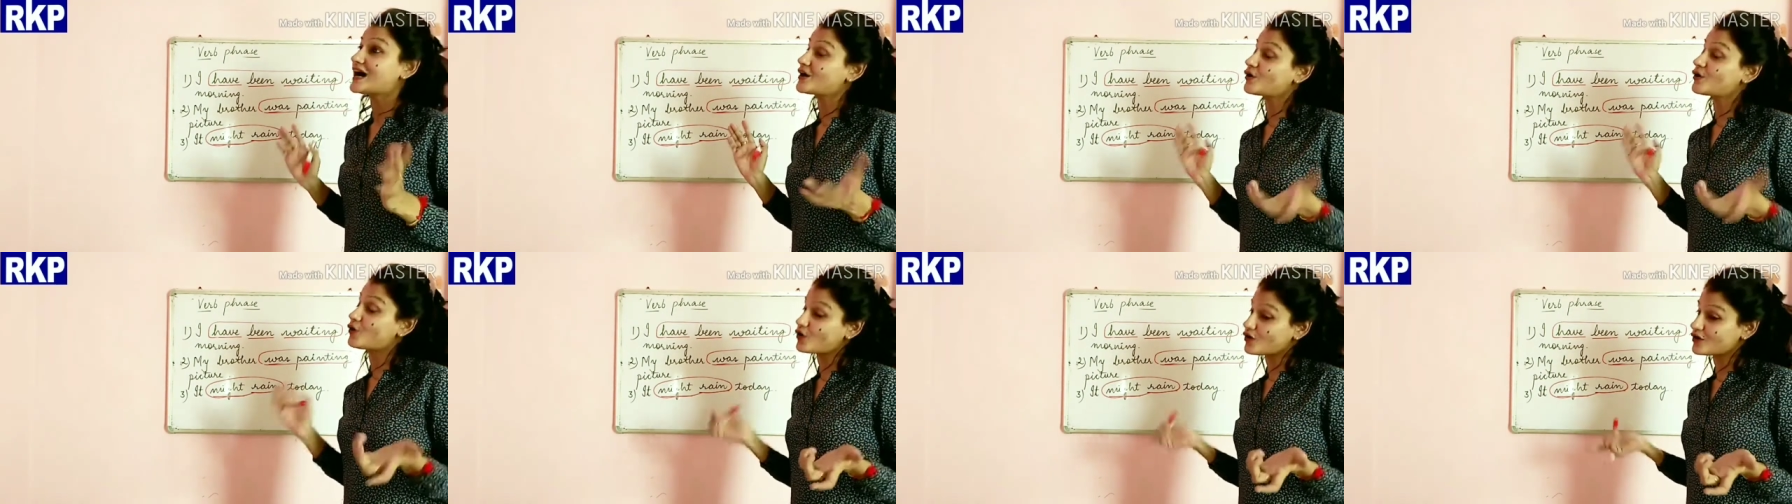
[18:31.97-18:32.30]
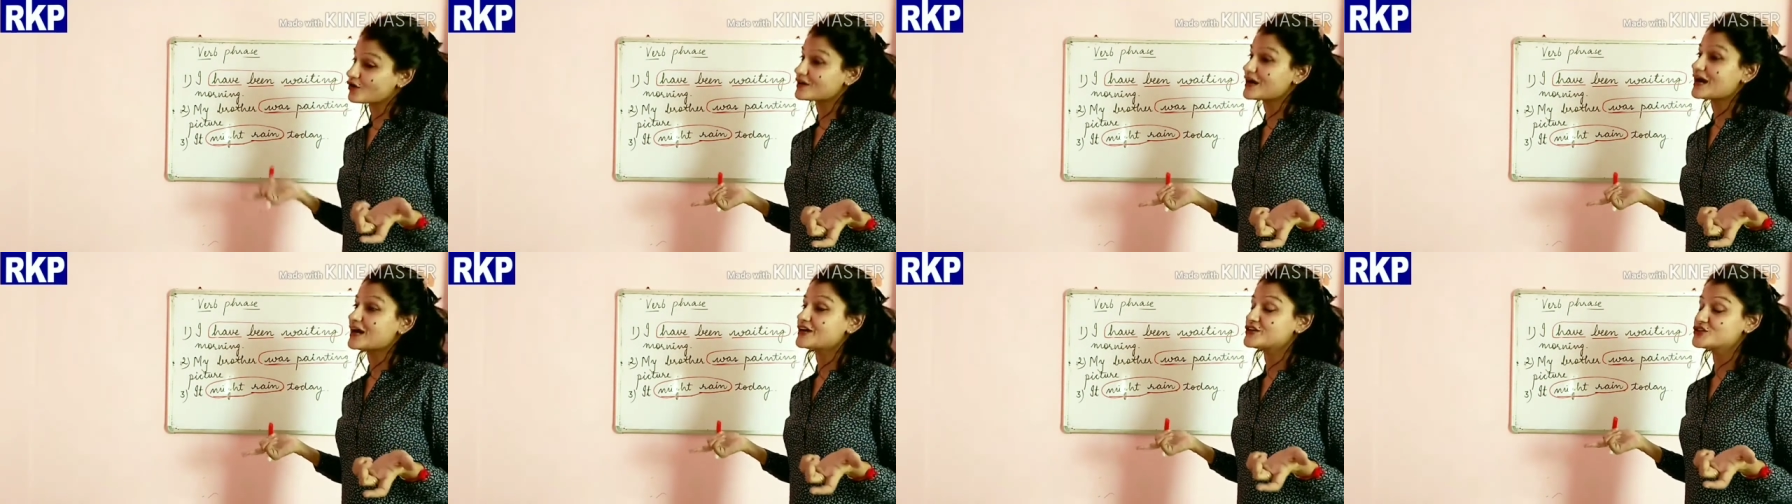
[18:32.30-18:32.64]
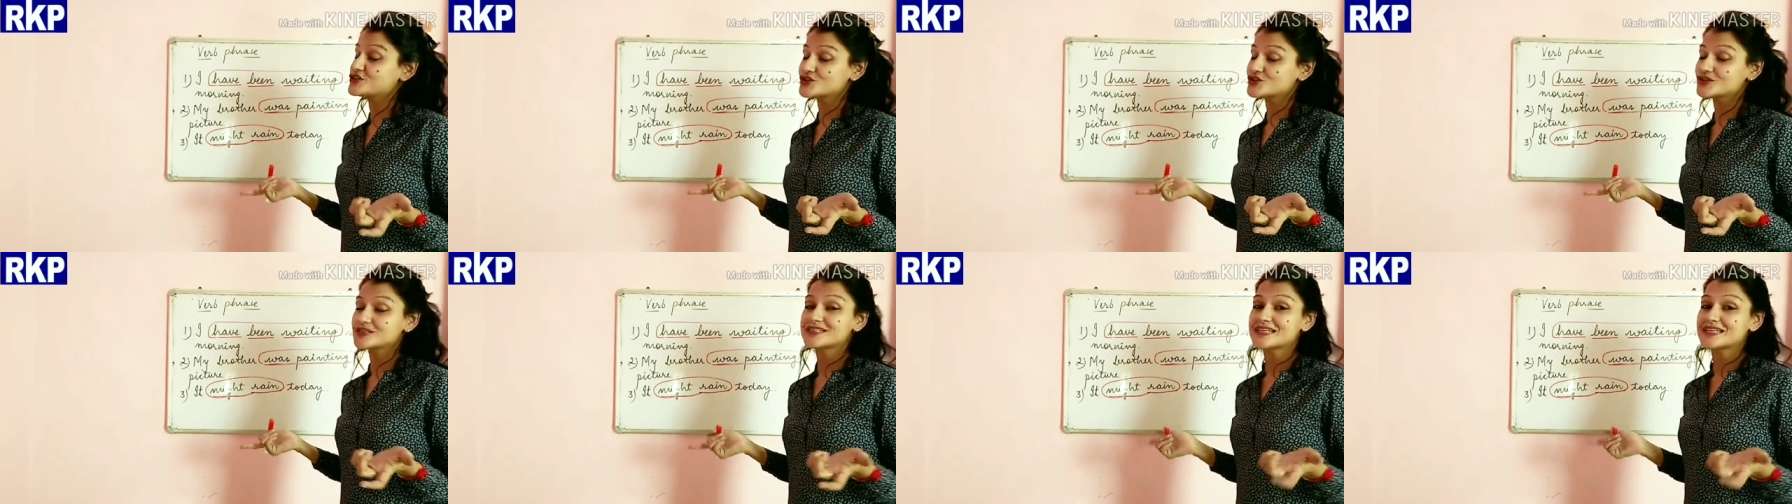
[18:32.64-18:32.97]
or I
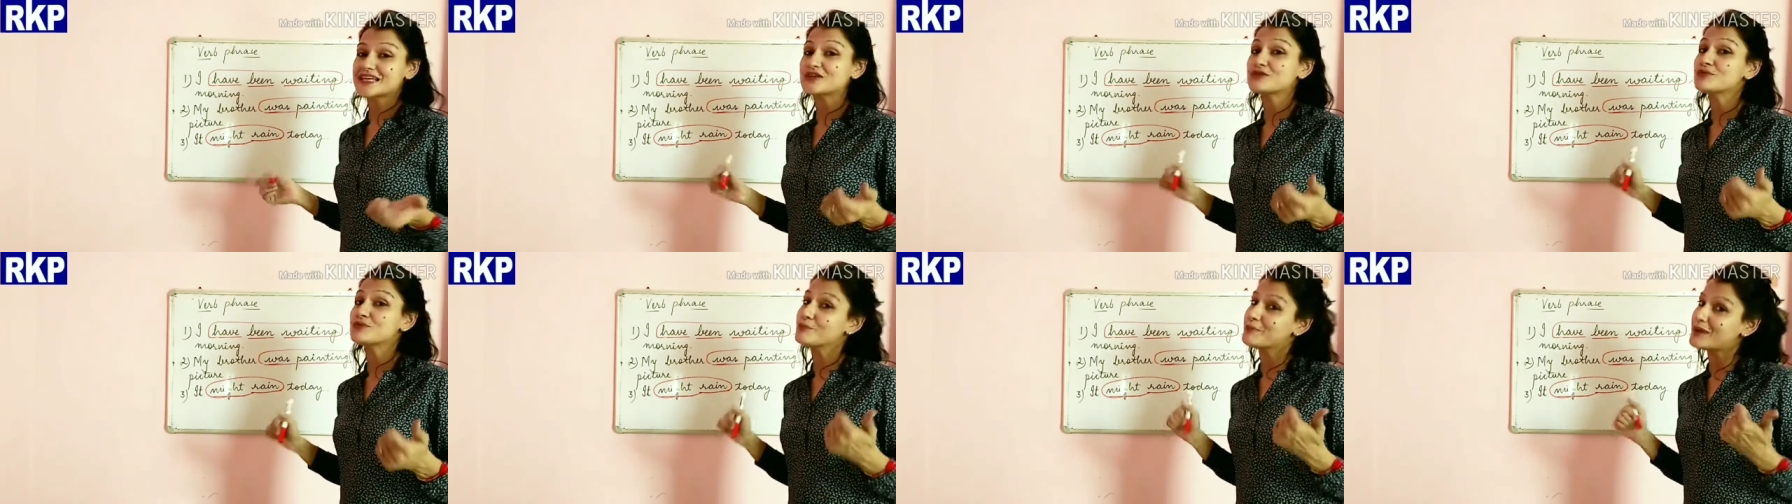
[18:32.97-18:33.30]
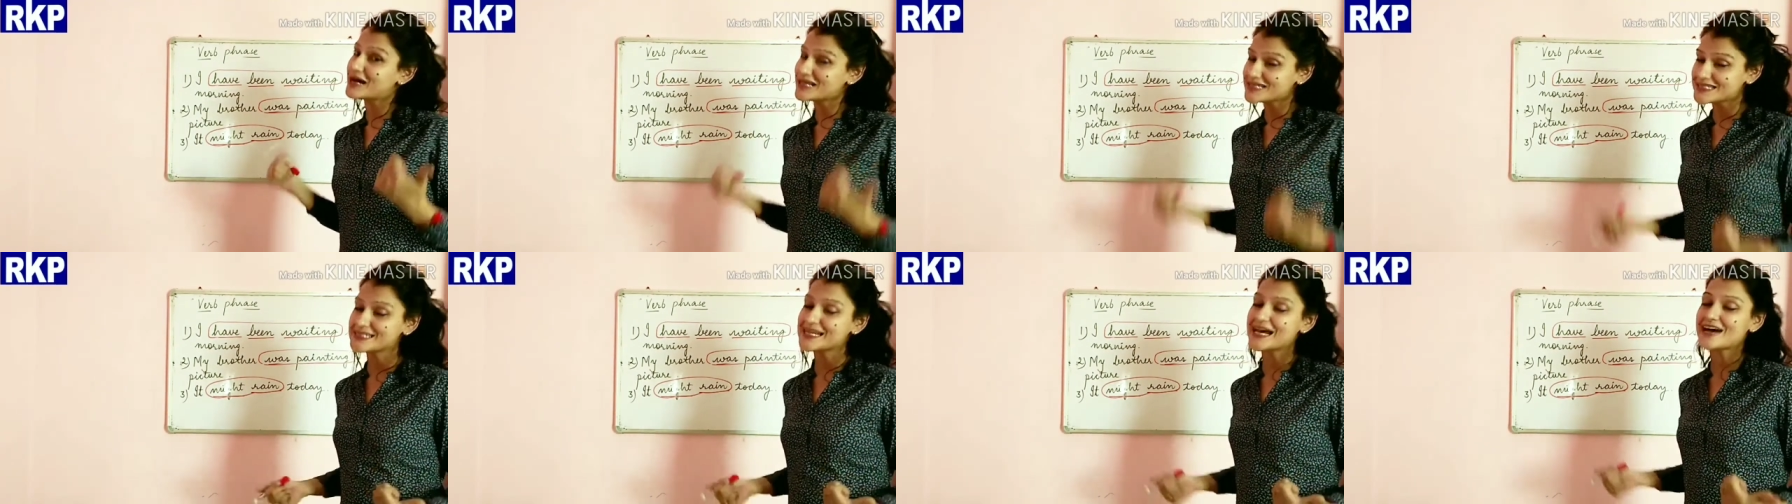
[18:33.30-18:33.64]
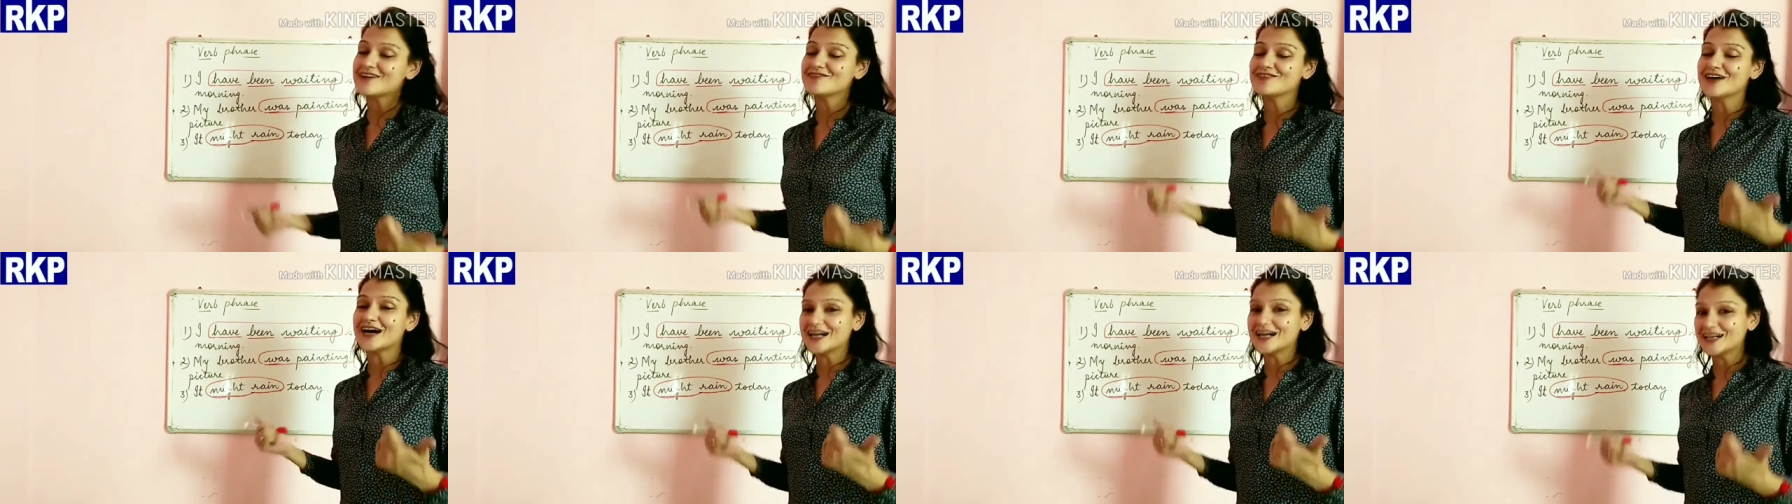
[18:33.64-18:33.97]
should say you must
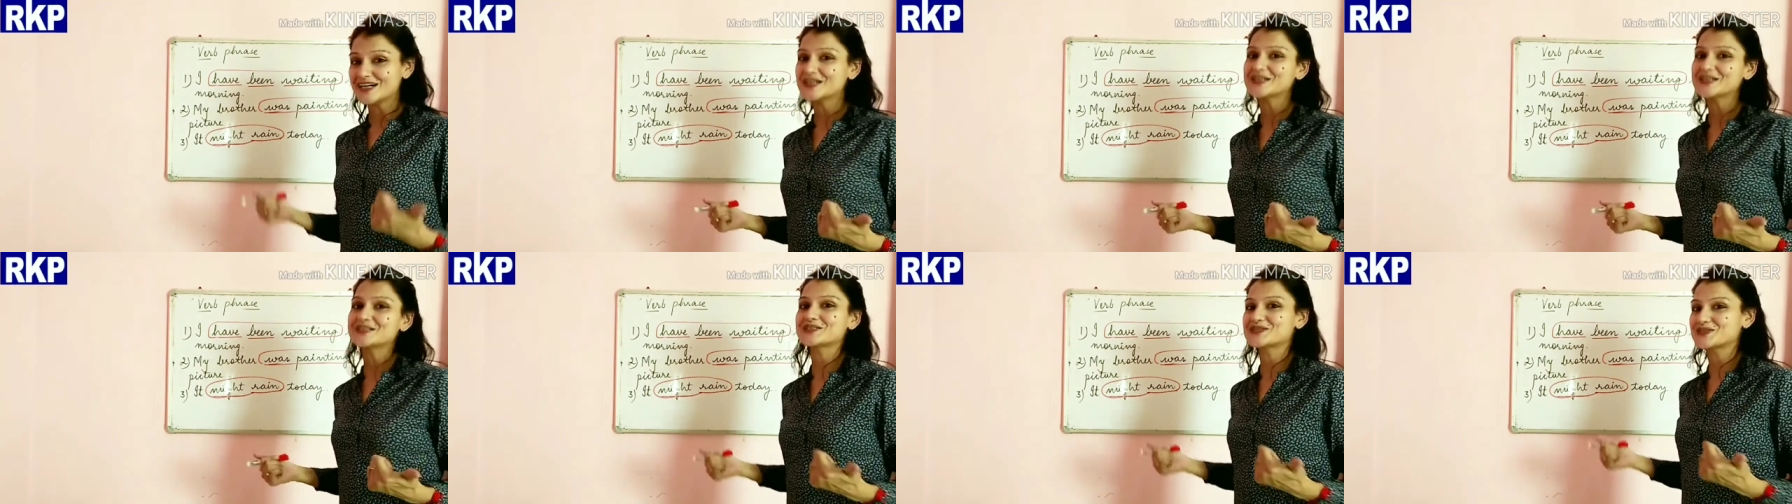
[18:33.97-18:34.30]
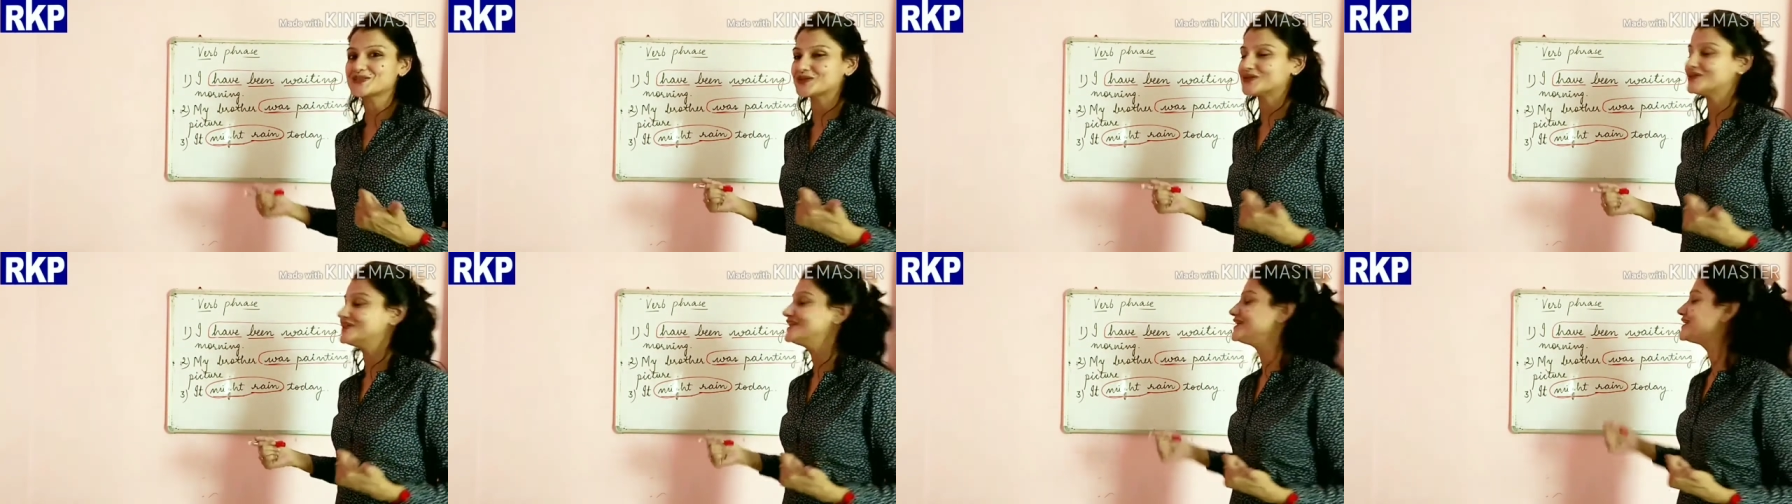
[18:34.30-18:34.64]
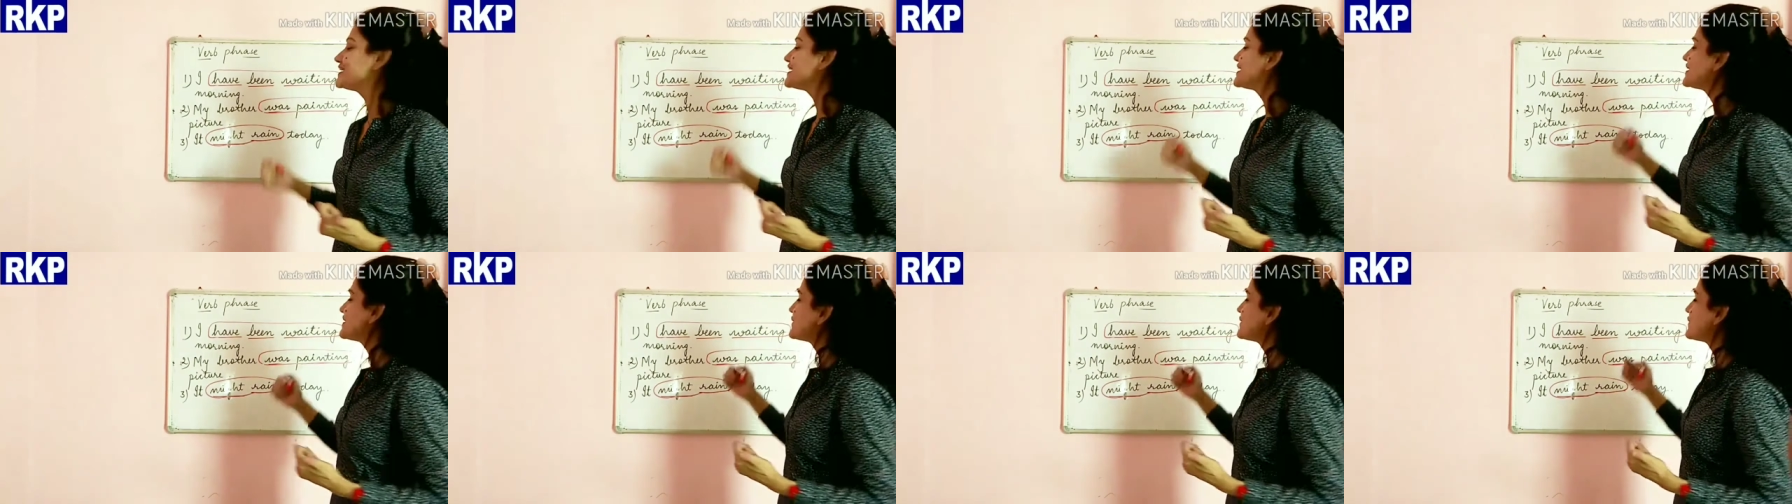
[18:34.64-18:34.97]
have understood
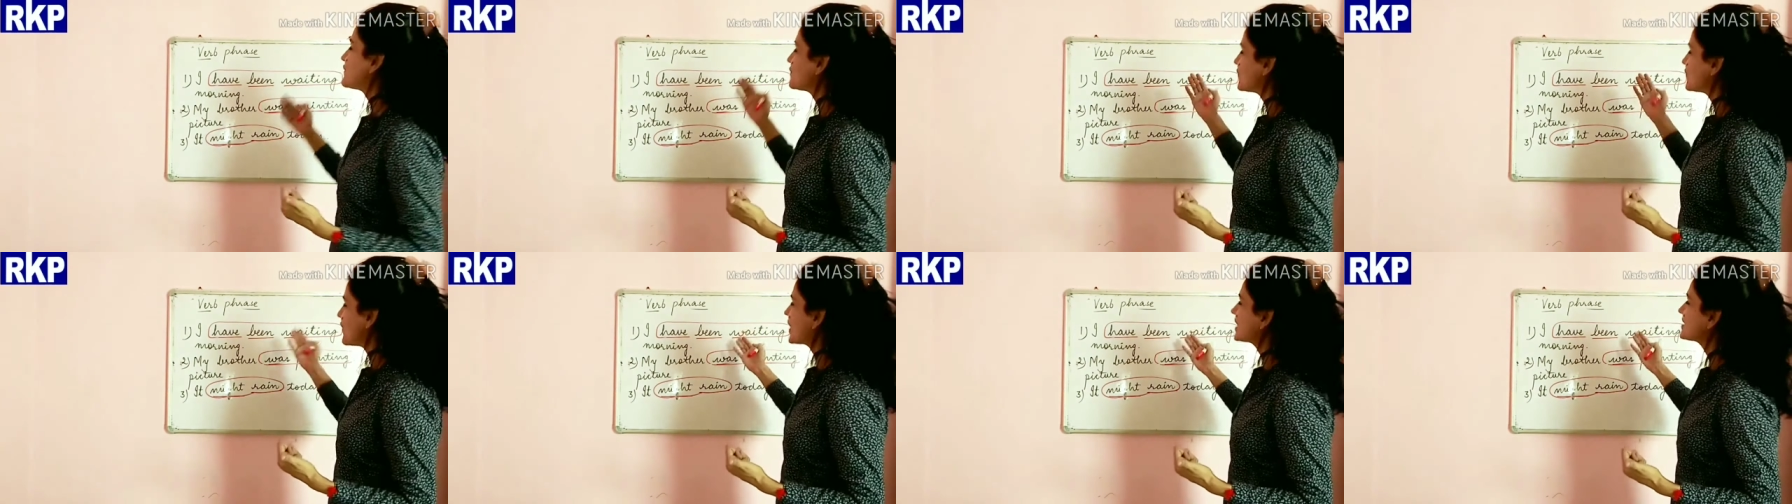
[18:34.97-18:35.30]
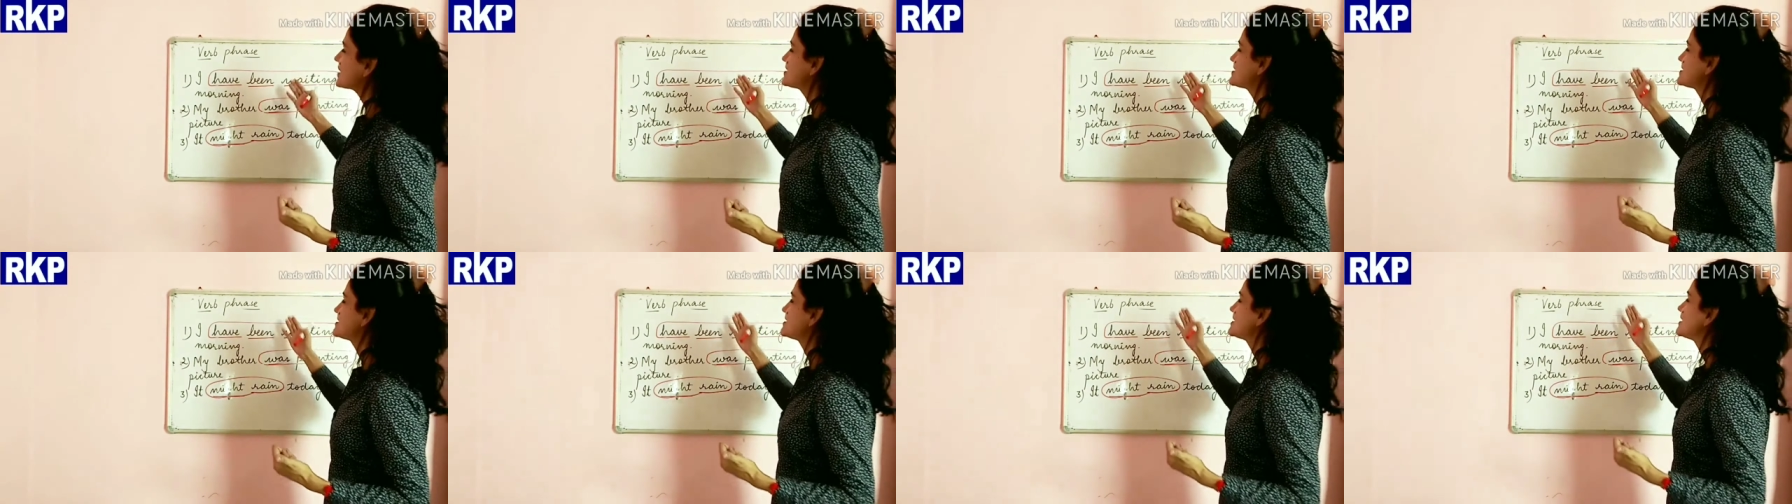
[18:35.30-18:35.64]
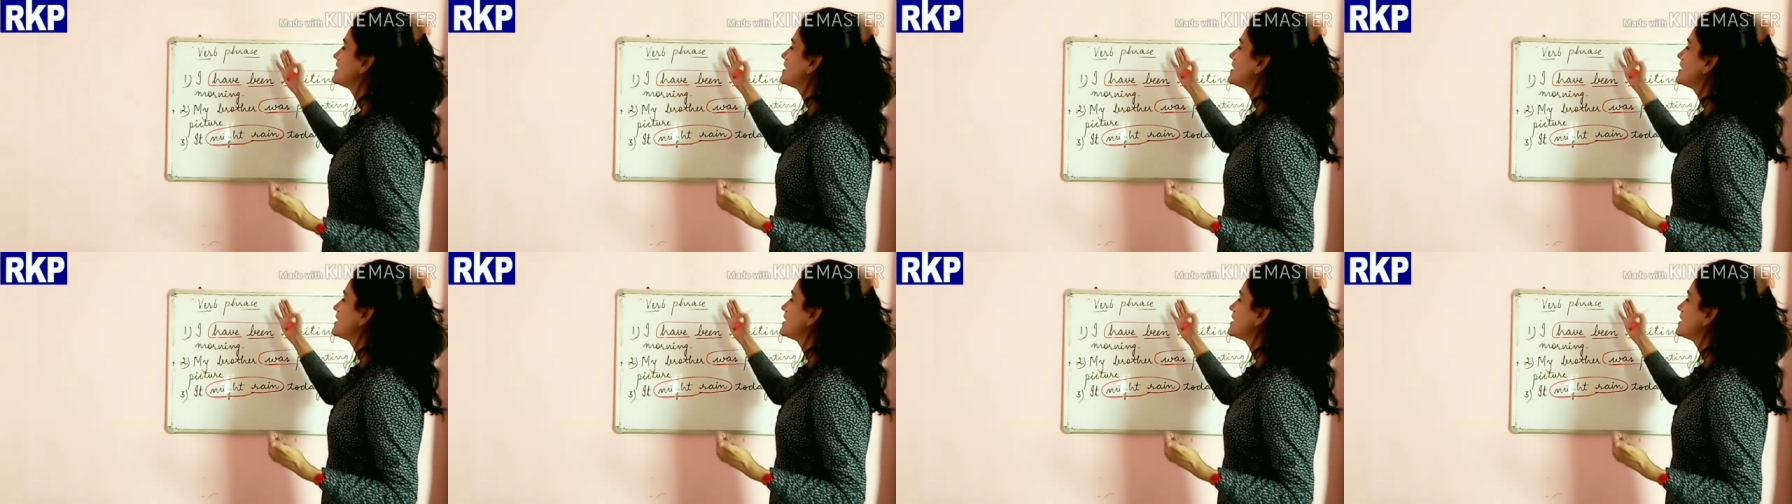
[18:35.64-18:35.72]
what